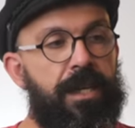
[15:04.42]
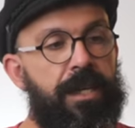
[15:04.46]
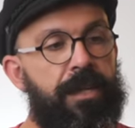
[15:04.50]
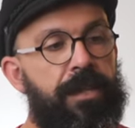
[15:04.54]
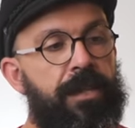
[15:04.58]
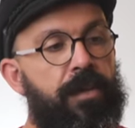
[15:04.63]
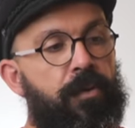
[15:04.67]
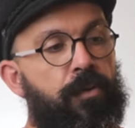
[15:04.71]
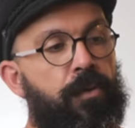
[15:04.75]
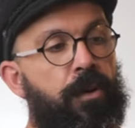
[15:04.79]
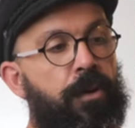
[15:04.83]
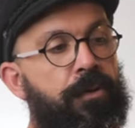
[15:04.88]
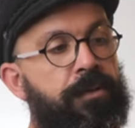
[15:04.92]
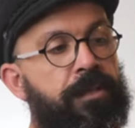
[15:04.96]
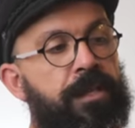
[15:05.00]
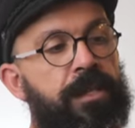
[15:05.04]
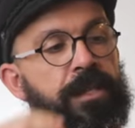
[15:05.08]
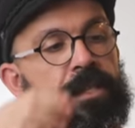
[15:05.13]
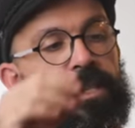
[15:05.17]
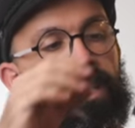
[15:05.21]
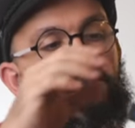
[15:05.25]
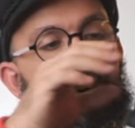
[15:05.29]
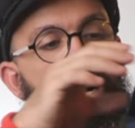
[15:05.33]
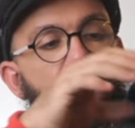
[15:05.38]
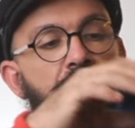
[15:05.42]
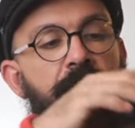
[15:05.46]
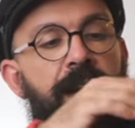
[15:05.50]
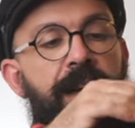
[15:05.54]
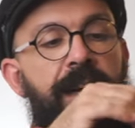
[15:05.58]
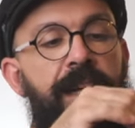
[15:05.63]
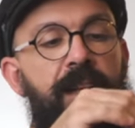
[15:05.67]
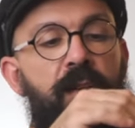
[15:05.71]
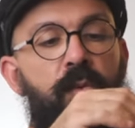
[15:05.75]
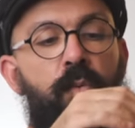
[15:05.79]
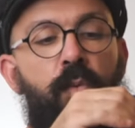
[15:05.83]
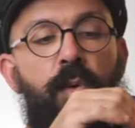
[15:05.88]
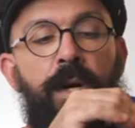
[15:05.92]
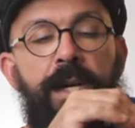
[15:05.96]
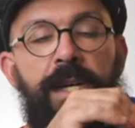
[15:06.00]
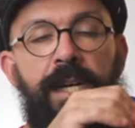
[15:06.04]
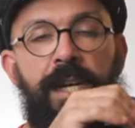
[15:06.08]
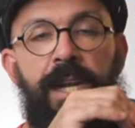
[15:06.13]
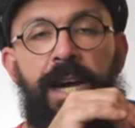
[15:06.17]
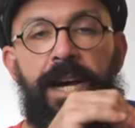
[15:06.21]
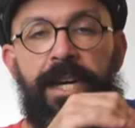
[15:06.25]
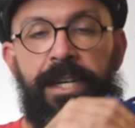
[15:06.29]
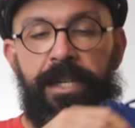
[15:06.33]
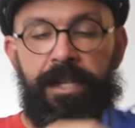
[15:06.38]
The Roces
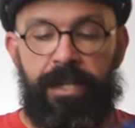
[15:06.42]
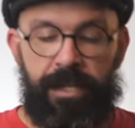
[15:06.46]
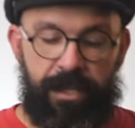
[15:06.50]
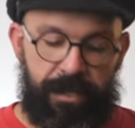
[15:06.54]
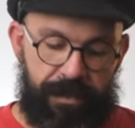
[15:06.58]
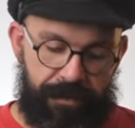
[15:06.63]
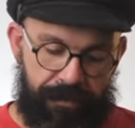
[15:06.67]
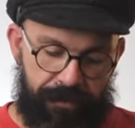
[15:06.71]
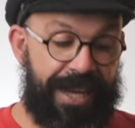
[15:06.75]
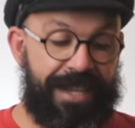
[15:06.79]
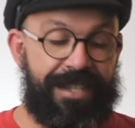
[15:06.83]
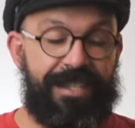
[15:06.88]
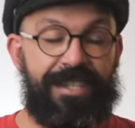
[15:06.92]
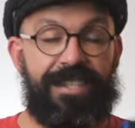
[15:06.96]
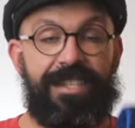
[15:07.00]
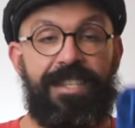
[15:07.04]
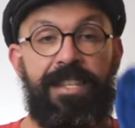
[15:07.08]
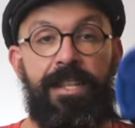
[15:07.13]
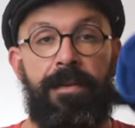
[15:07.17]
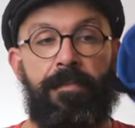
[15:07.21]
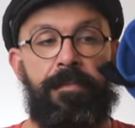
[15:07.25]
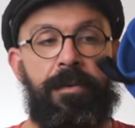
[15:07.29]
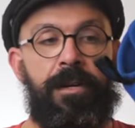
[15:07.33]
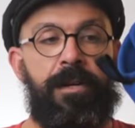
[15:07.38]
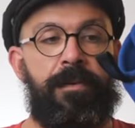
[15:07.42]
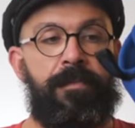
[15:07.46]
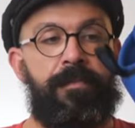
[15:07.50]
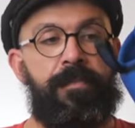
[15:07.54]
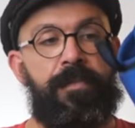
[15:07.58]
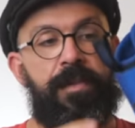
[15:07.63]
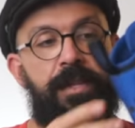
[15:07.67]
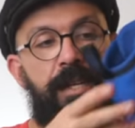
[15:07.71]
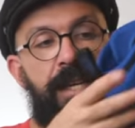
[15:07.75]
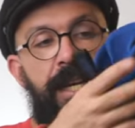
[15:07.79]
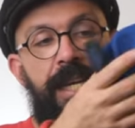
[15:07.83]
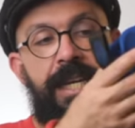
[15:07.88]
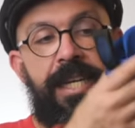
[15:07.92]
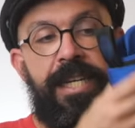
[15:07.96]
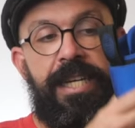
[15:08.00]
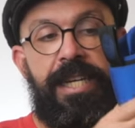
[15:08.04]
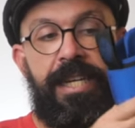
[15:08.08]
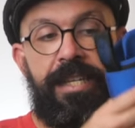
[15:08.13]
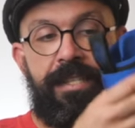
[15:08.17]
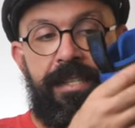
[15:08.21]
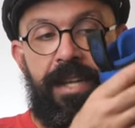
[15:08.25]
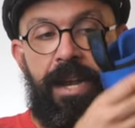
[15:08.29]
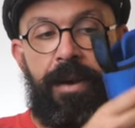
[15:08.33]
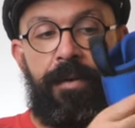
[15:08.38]
Rl1 Liner, it's slimmer. In
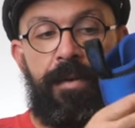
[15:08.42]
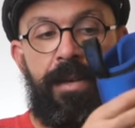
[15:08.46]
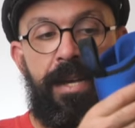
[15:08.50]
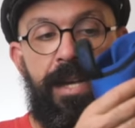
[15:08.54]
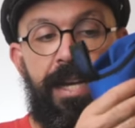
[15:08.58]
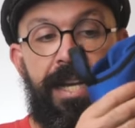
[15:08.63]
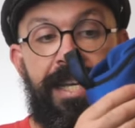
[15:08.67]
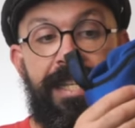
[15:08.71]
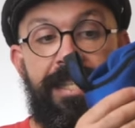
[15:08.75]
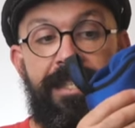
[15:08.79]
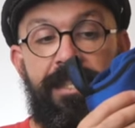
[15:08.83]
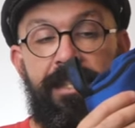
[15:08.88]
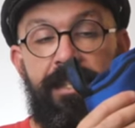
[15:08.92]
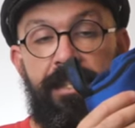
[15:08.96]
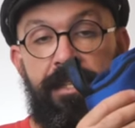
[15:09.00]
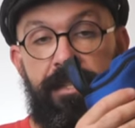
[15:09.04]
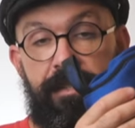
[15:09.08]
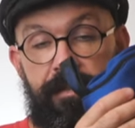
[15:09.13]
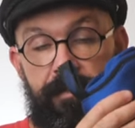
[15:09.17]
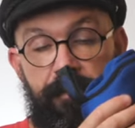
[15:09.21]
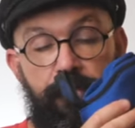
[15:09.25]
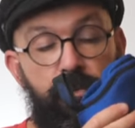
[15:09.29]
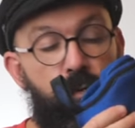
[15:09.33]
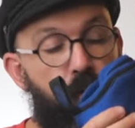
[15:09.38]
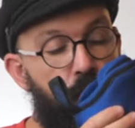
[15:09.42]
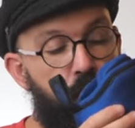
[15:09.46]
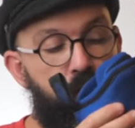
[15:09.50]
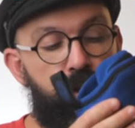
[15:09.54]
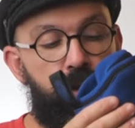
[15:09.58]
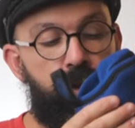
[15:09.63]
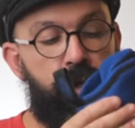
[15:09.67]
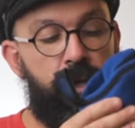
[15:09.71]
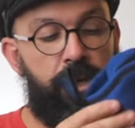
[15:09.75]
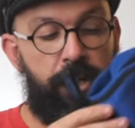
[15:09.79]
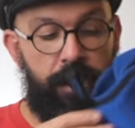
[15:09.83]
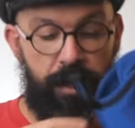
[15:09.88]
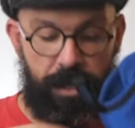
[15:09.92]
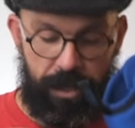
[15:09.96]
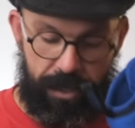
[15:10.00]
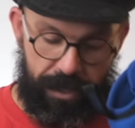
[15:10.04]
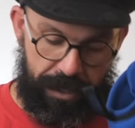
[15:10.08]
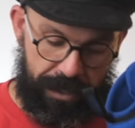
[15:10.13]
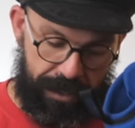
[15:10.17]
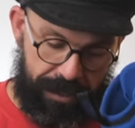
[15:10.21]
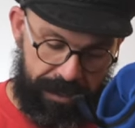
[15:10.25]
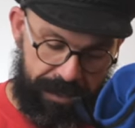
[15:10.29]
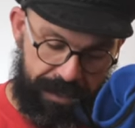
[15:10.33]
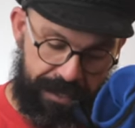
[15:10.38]
this area, it's for sure
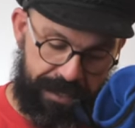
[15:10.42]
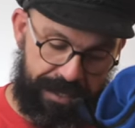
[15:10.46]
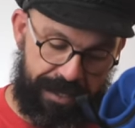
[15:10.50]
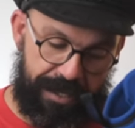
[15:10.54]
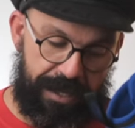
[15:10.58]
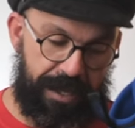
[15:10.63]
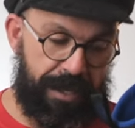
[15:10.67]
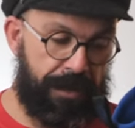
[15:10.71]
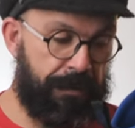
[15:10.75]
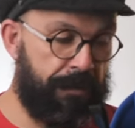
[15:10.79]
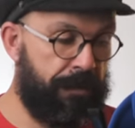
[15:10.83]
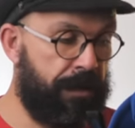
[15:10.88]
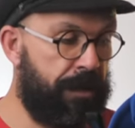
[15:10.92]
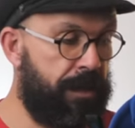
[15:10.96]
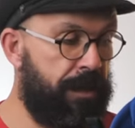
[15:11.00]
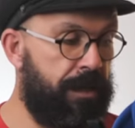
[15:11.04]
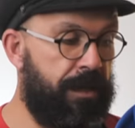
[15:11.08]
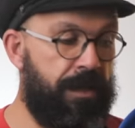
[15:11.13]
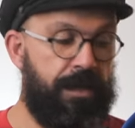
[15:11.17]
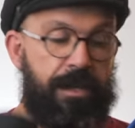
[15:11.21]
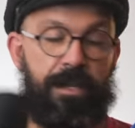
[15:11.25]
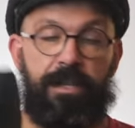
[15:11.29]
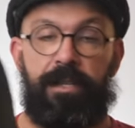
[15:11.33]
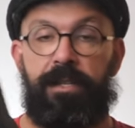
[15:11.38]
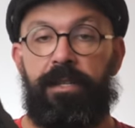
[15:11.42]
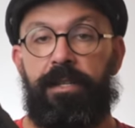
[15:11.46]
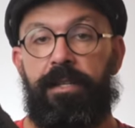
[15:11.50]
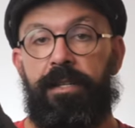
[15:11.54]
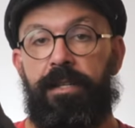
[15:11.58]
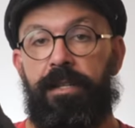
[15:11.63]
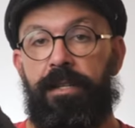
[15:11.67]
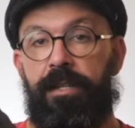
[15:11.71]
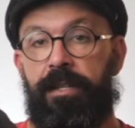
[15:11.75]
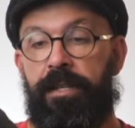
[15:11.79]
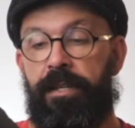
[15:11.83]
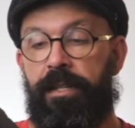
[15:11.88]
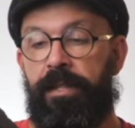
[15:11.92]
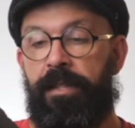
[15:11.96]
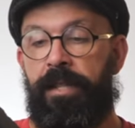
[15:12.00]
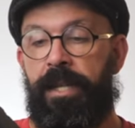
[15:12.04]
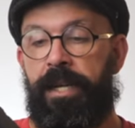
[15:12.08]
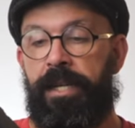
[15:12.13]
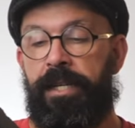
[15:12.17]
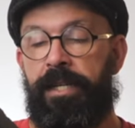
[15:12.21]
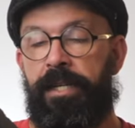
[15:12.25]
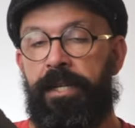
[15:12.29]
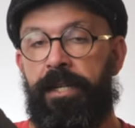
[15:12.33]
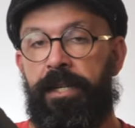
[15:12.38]
slimmer
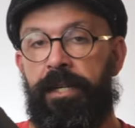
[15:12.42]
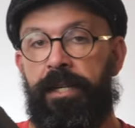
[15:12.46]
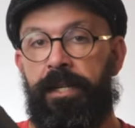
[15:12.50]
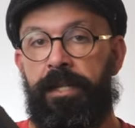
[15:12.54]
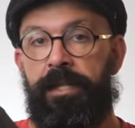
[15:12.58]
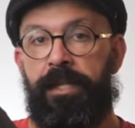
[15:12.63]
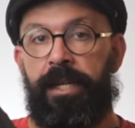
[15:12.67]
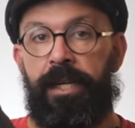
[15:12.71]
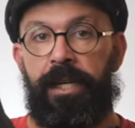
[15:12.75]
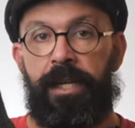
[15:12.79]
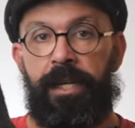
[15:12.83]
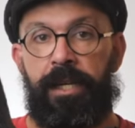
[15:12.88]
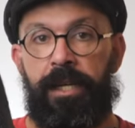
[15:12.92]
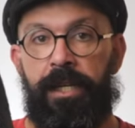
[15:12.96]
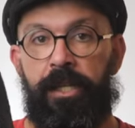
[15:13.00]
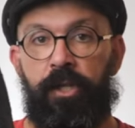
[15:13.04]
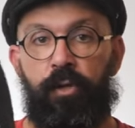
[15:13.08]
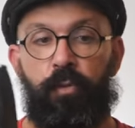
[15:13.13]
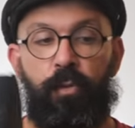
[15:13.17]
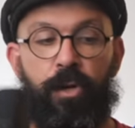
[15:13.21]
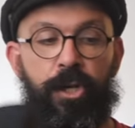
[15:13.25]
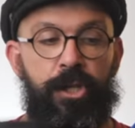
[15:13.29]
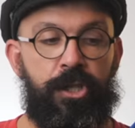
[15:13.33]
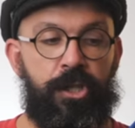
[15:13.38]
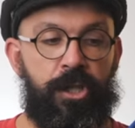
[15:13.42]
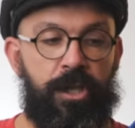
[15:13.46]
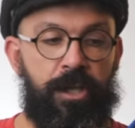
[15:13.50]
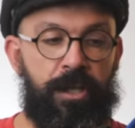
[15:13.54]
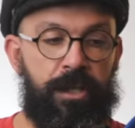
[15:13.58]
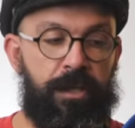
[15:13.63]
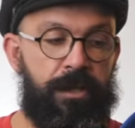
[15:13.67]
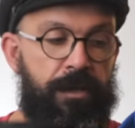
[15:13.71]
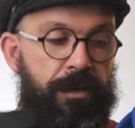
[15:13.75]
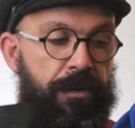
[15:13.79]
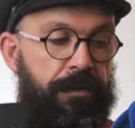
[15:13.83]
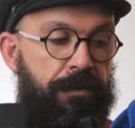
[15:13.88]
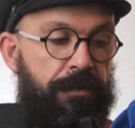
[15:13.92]
than the Intuition